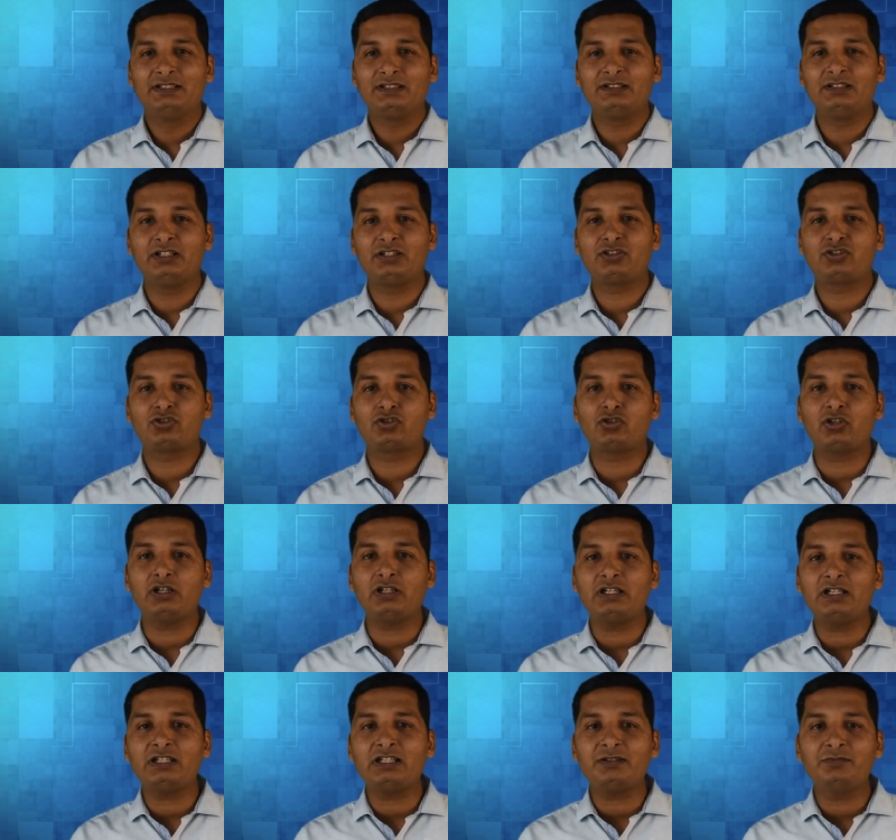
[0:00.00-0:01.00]
the
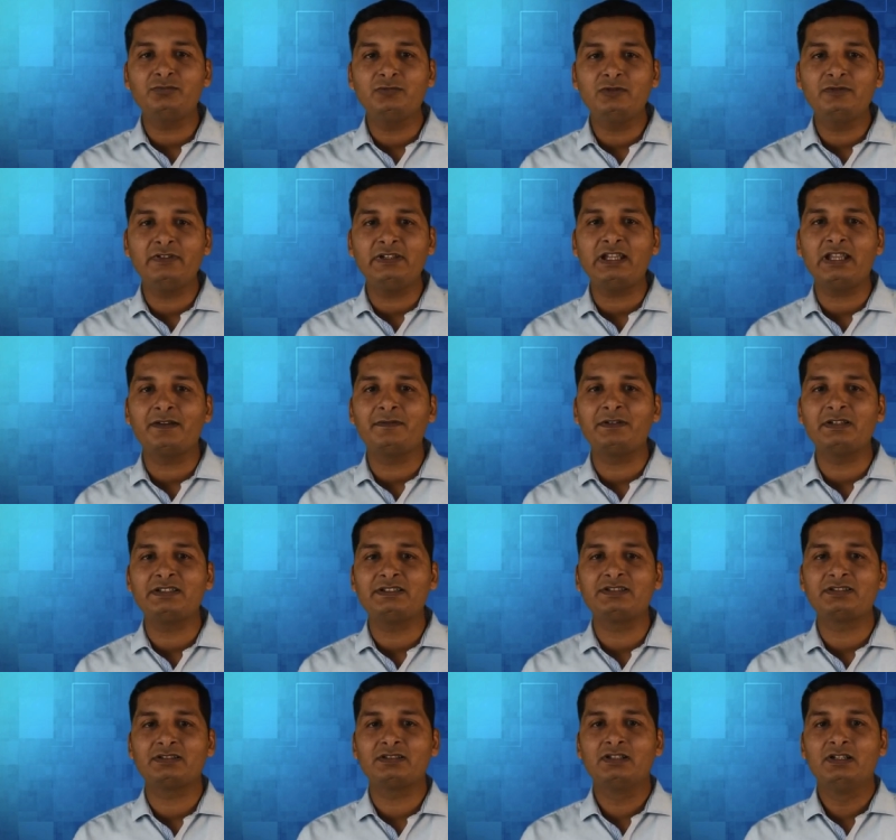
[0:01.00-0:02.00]
shorter term moving
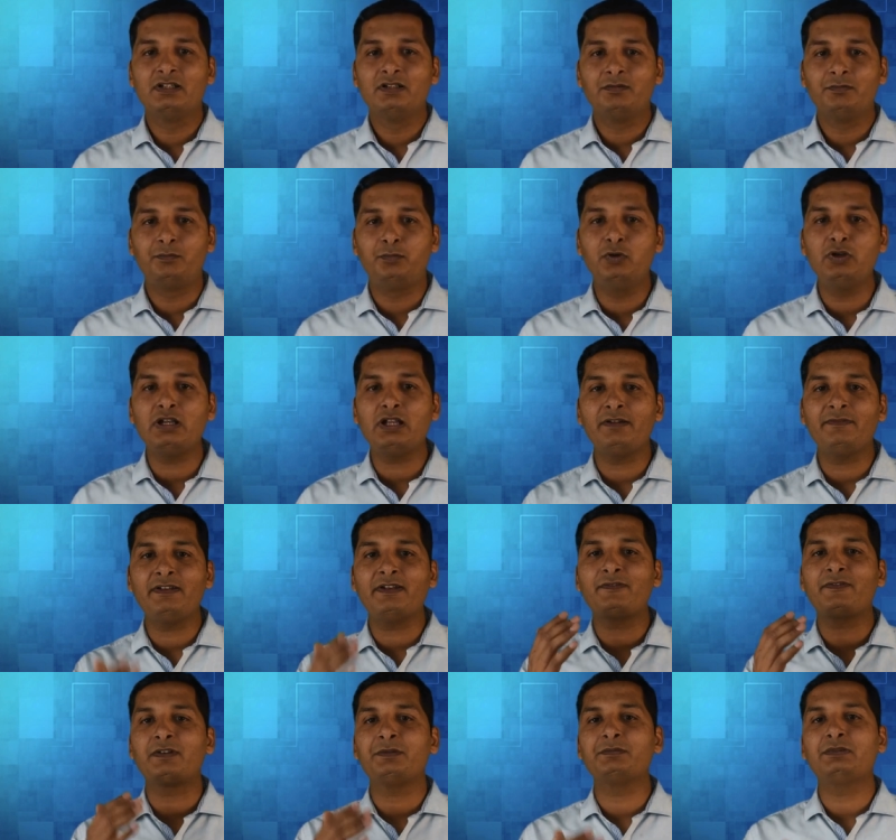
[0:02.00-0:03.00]
average pull
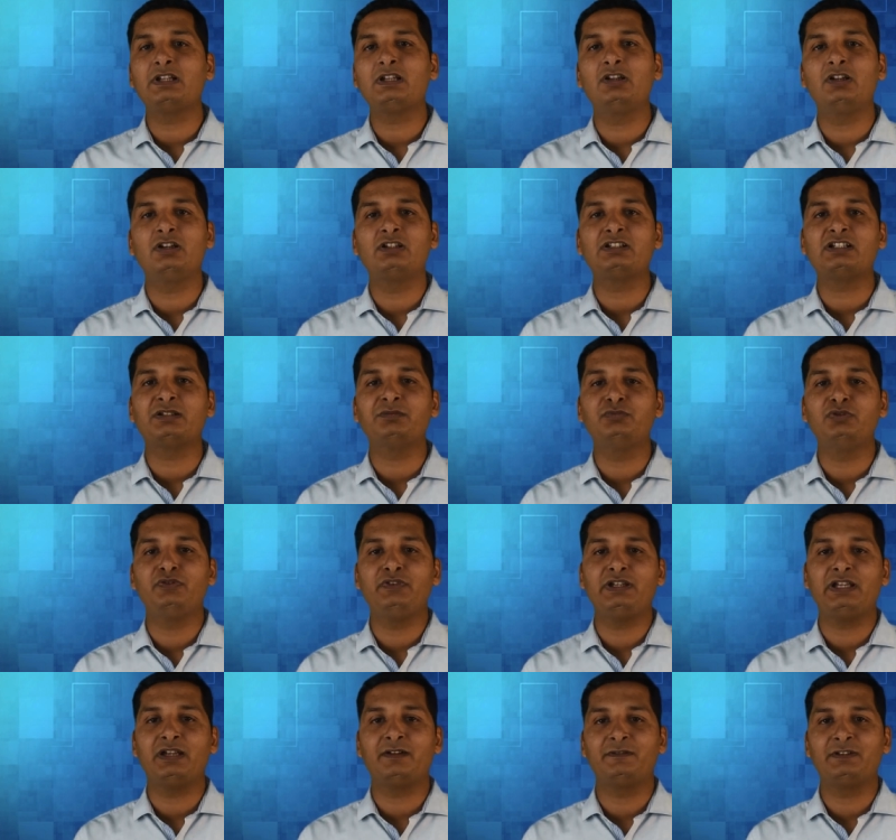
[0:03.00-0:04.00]
away from the long term
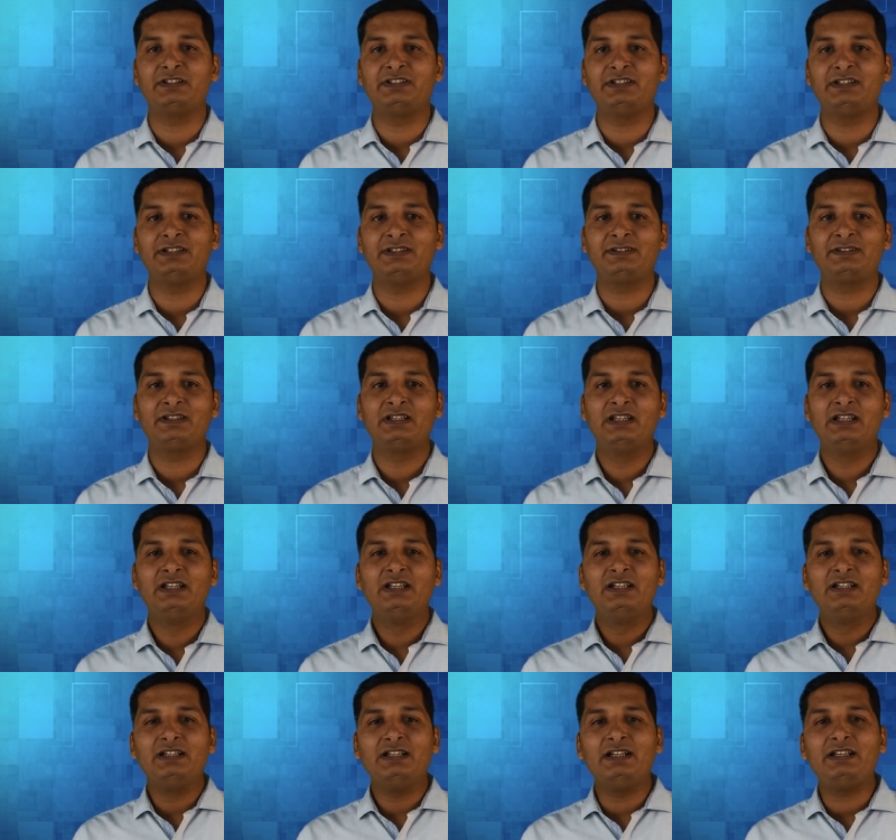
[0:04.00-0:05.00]
moving averages.
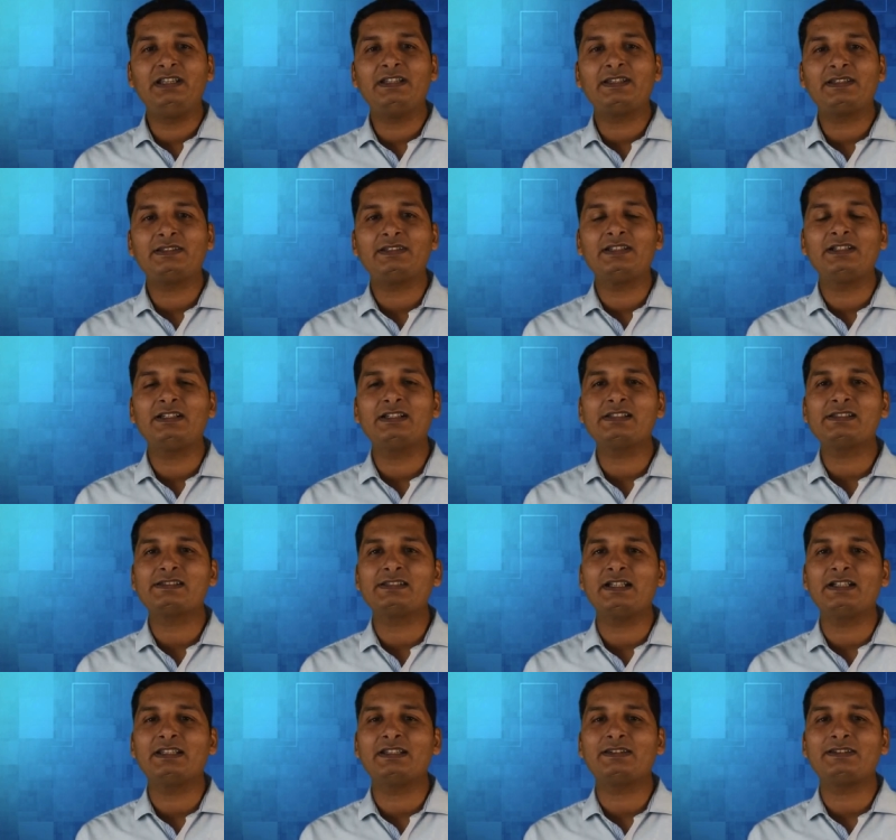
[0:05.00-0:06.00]
It is a signal
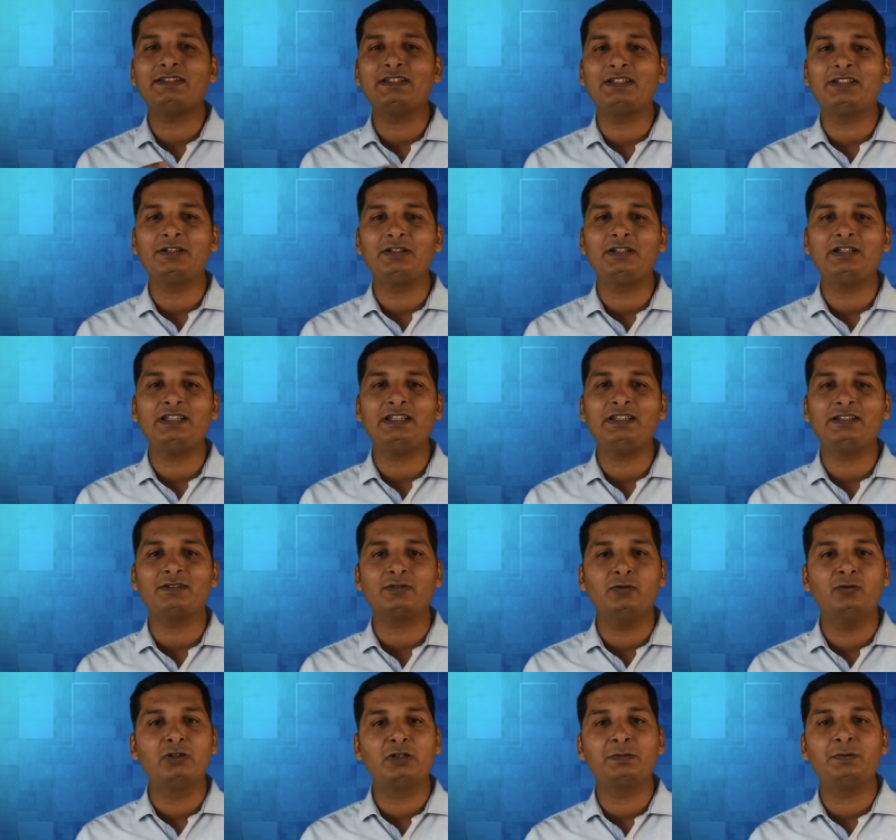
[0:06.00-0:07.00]
that the security is
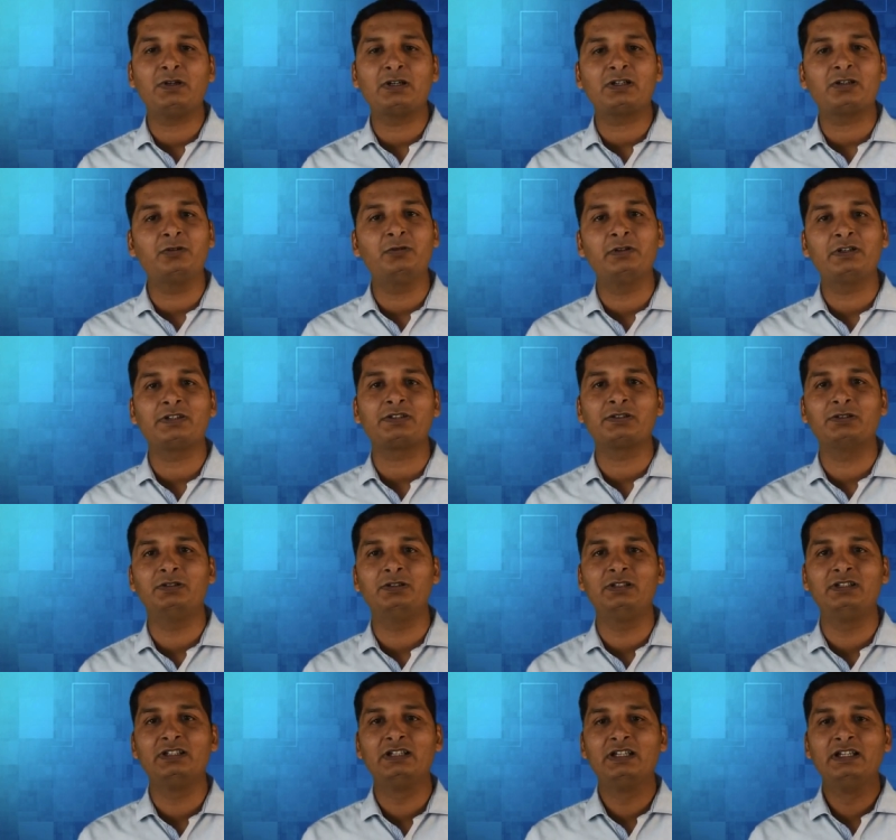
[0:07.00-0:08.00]
overbought or
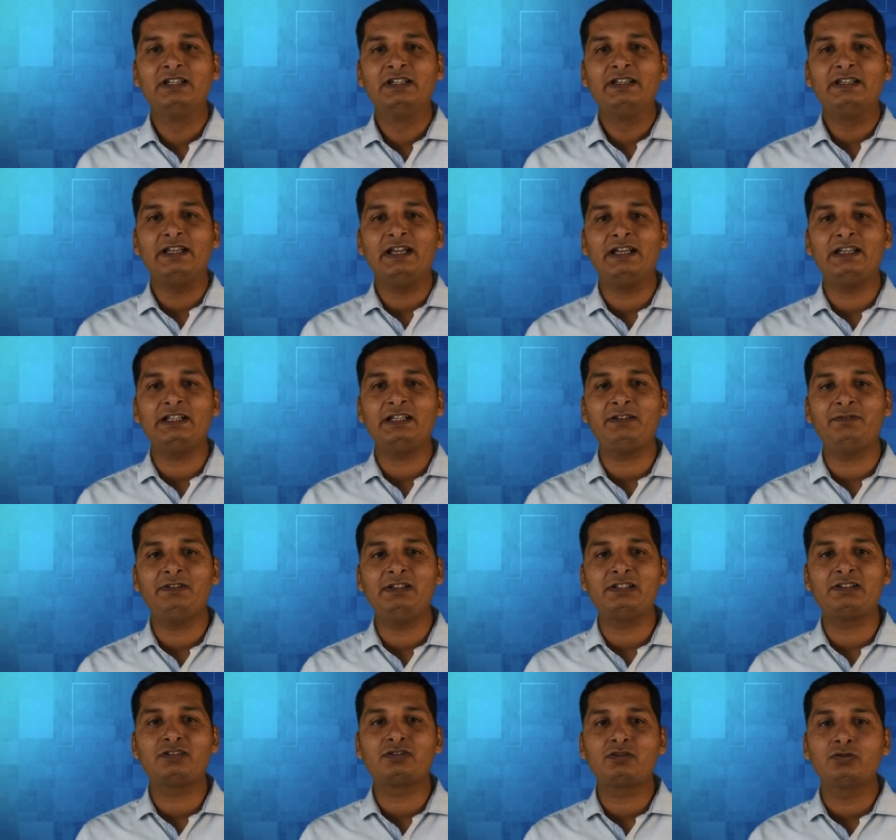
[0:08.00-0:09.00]
oversold and it
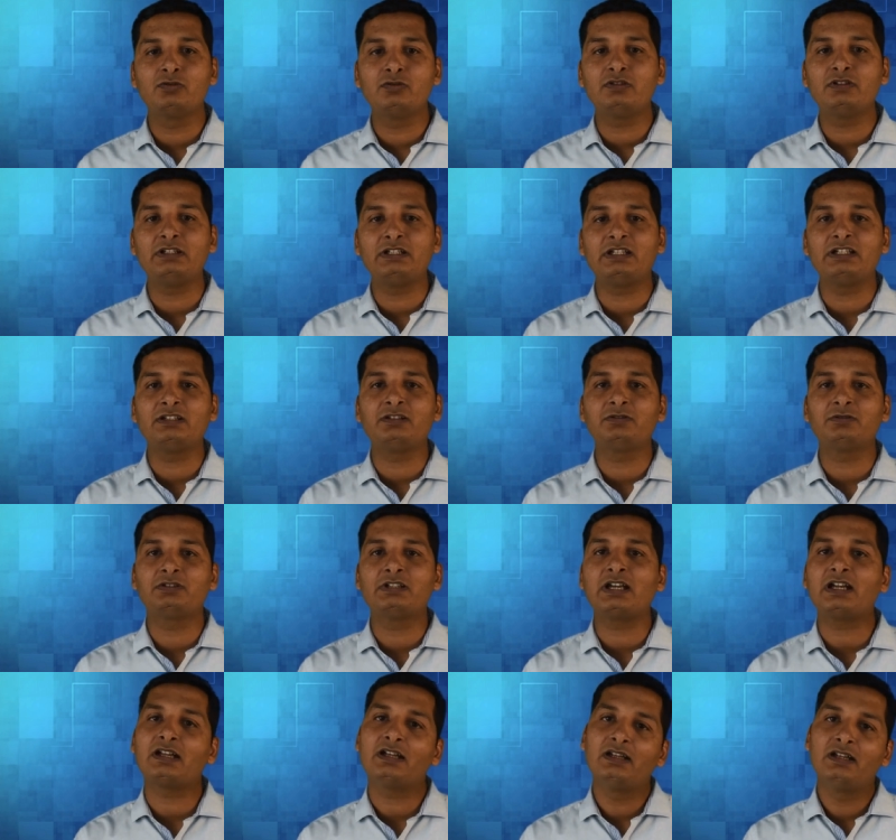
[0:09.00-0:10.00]
will soon return to
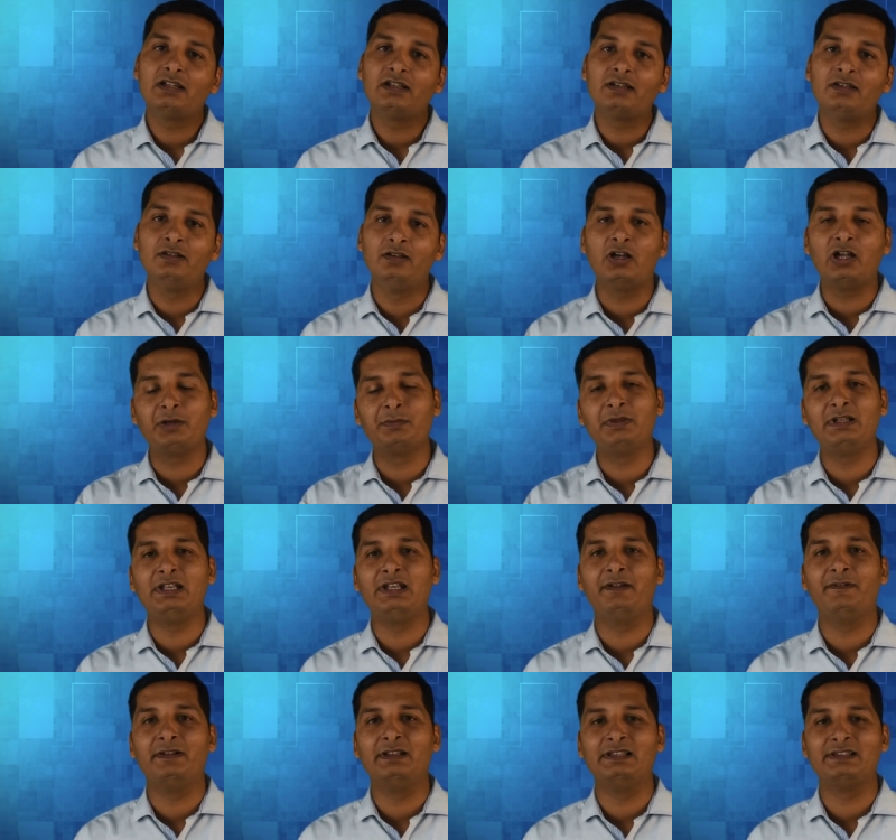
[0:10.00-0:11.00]
the normal
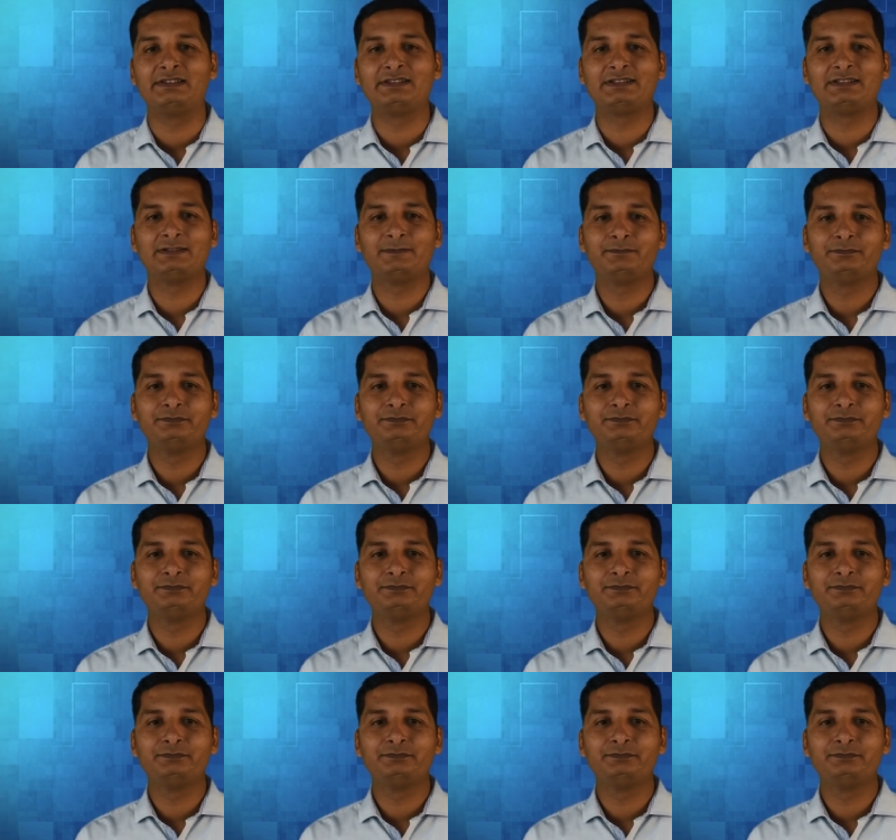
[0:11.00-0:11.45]
levels.